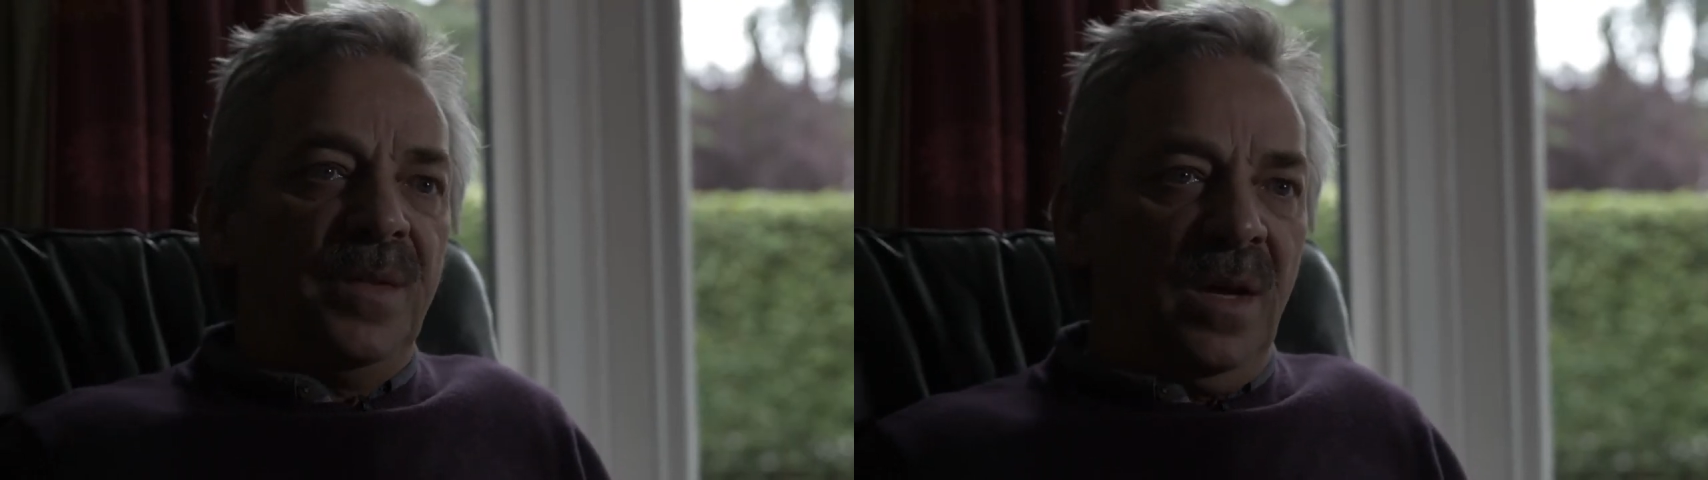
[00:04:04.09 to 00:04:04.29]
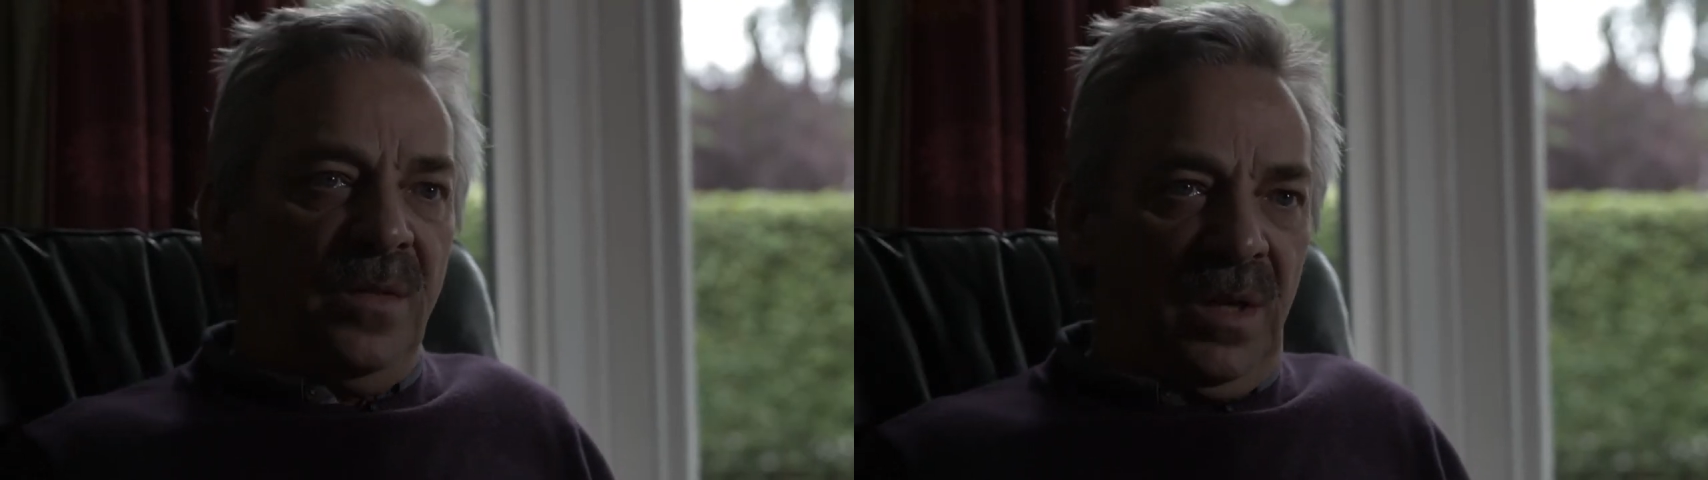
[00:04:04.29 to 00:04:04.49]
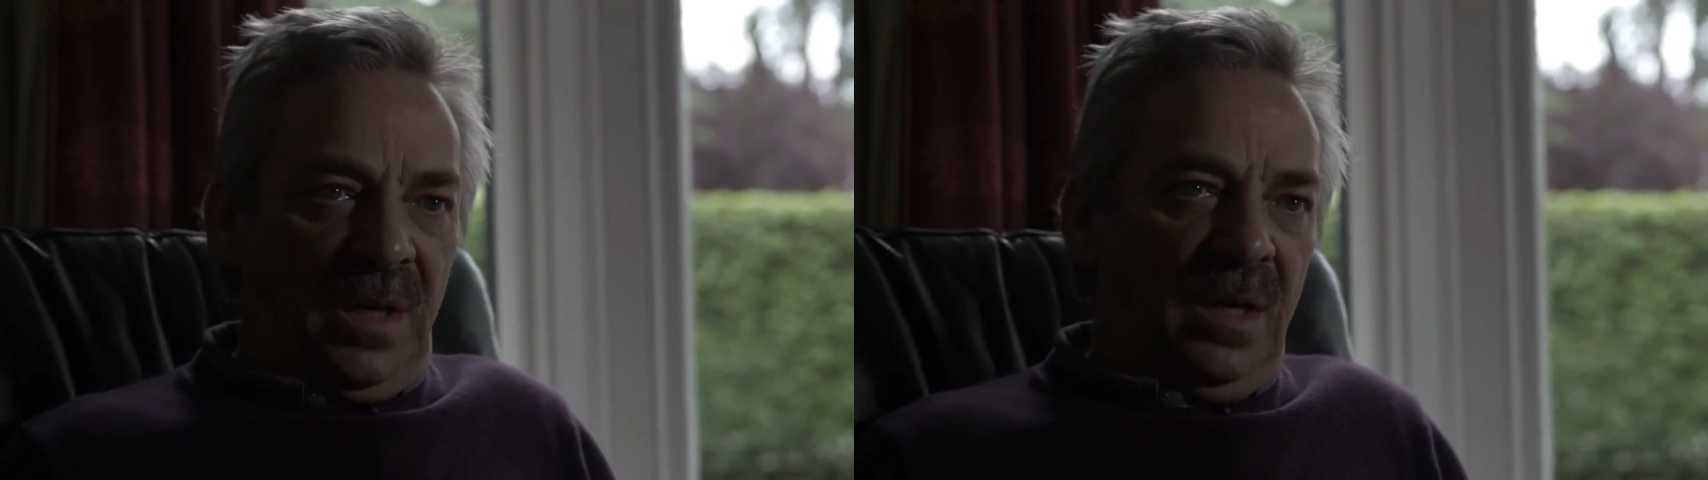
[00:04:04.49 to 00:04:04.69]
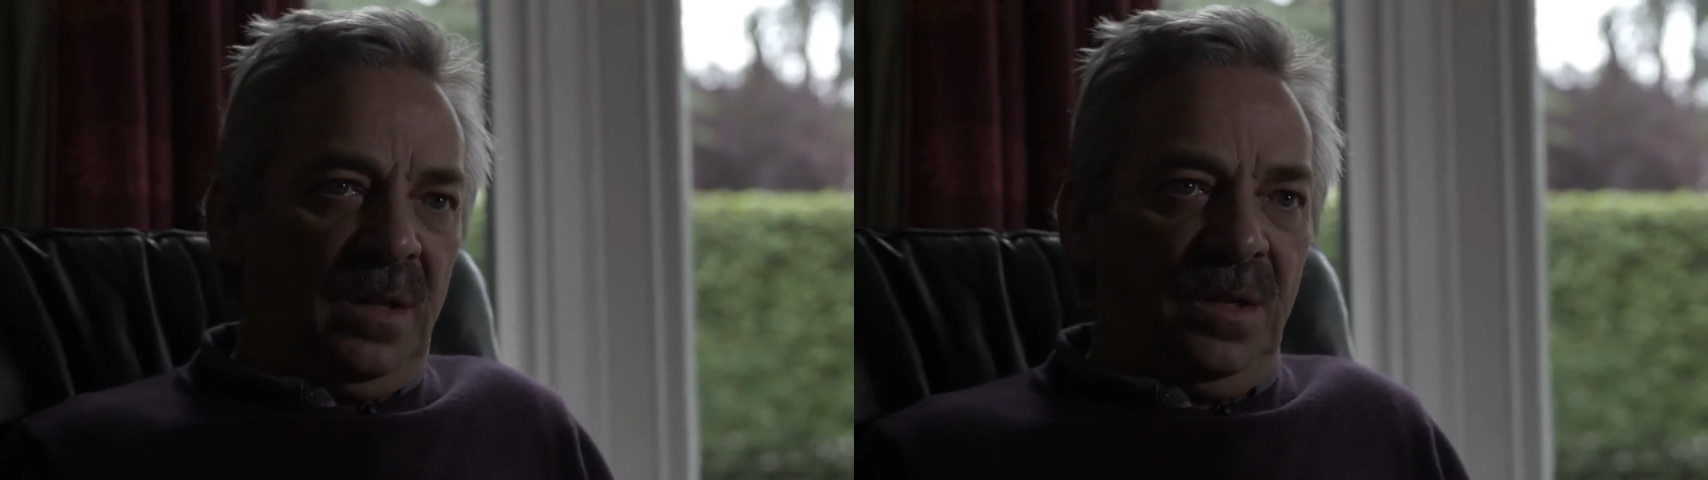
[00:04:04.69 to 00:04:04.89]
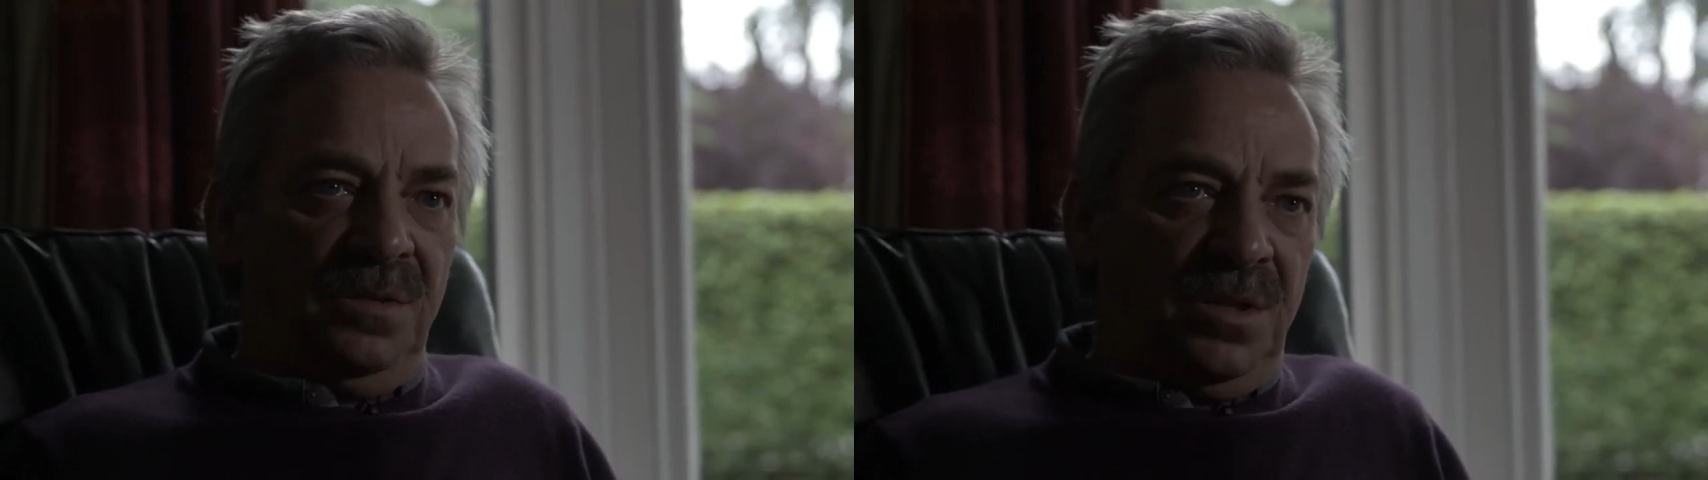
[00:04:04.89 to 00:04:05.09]
and the
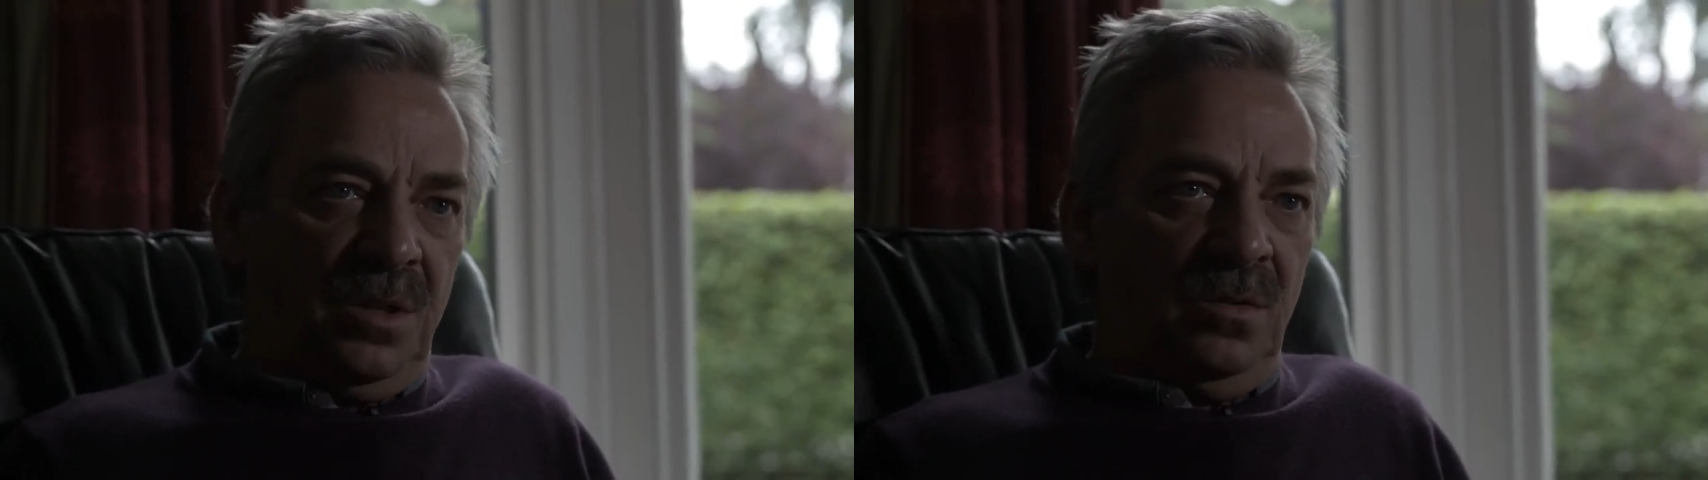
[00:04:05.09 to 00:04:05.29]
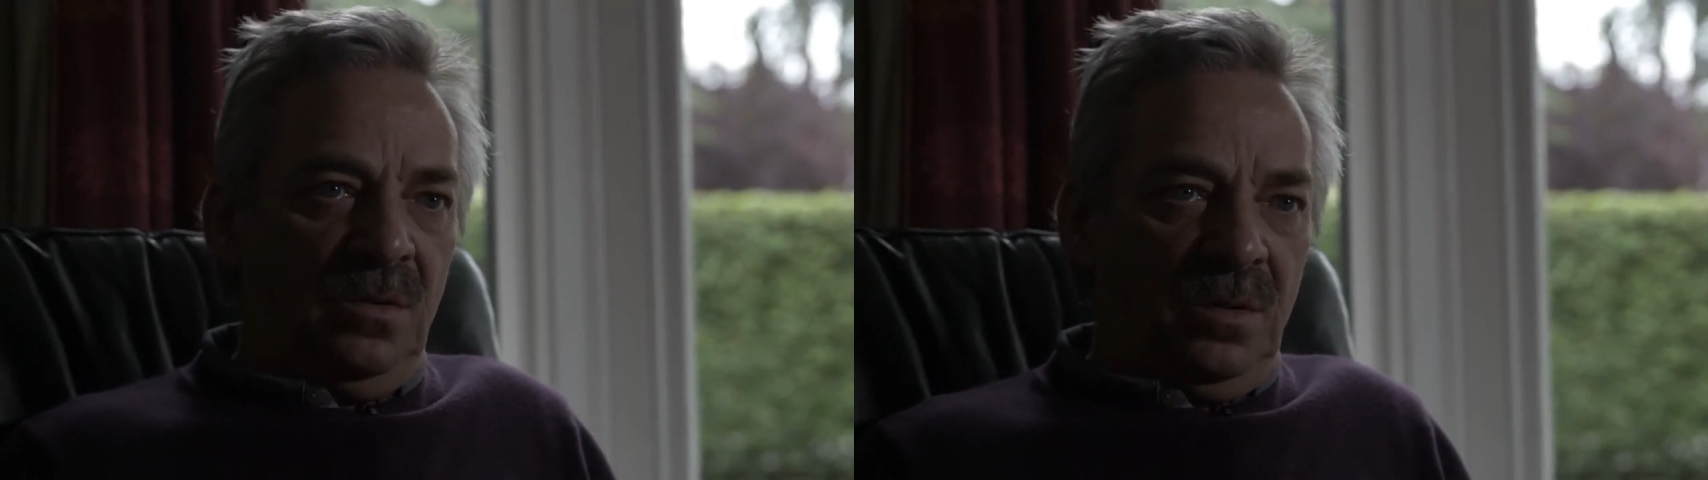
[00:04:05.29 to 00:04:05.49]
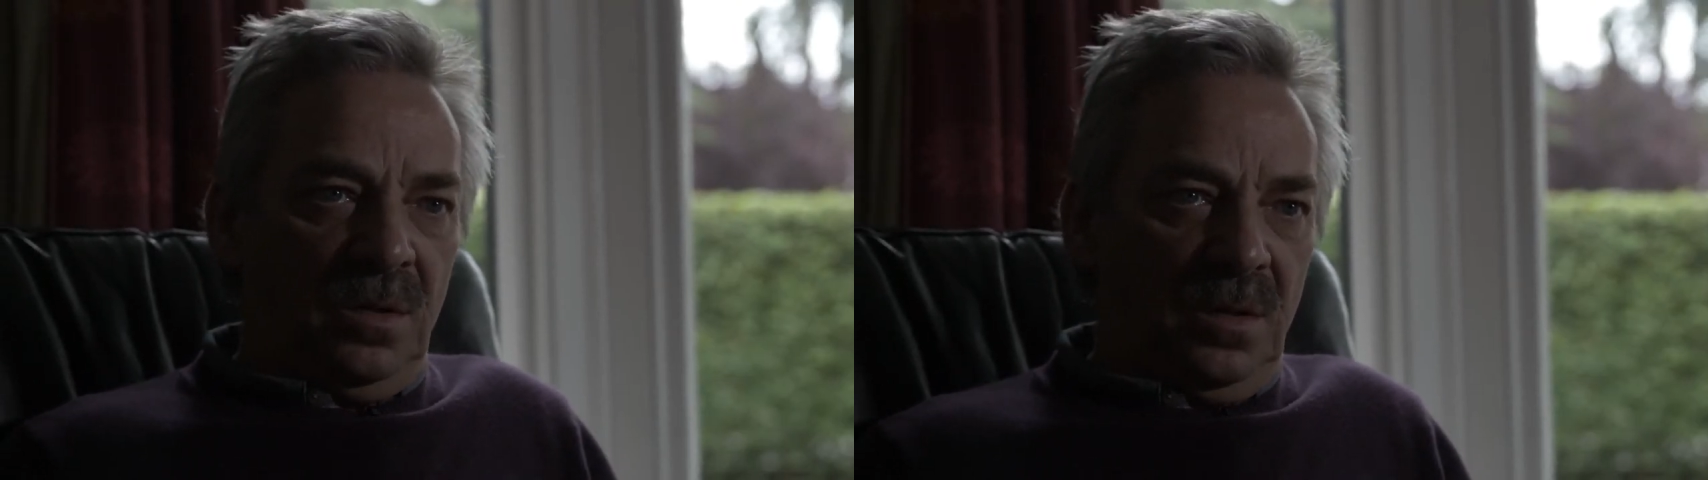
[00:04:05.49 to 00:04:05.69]
Catholic school,